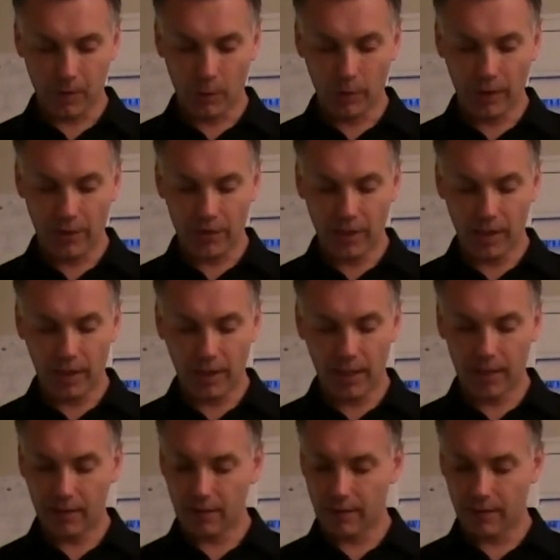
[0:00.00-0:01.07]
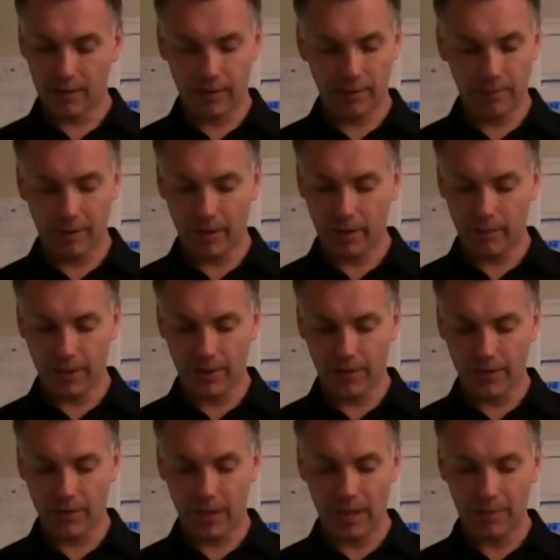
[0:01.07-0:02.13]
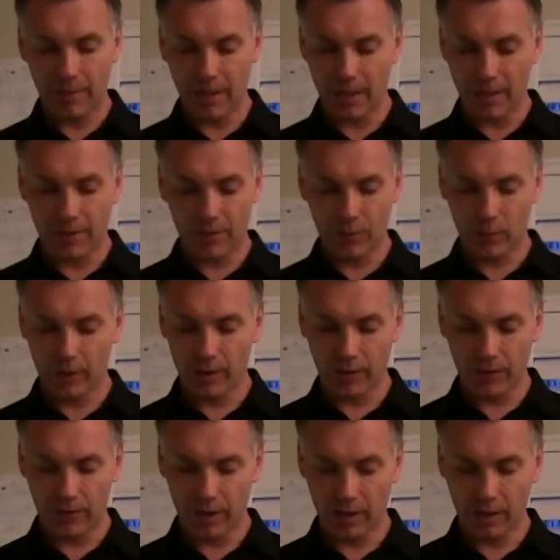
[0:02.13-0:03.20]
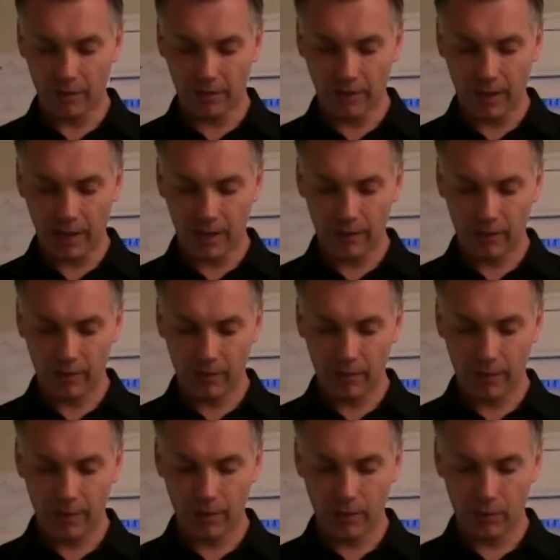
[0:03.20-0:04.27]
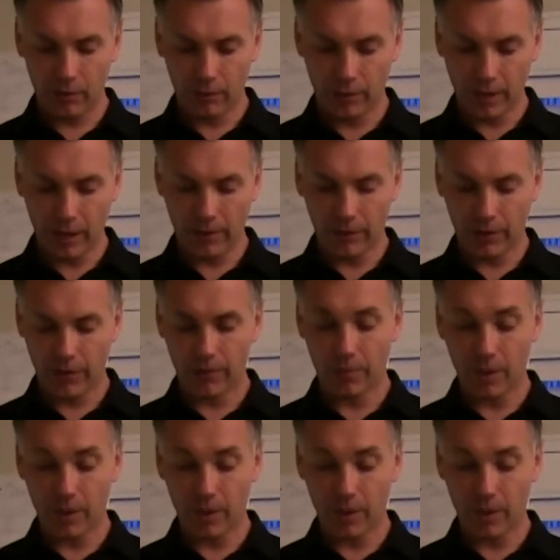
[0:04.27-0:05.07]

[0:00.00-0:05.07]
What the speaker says: Windows 98 is pretty much the same as Windows 95 with new drivers,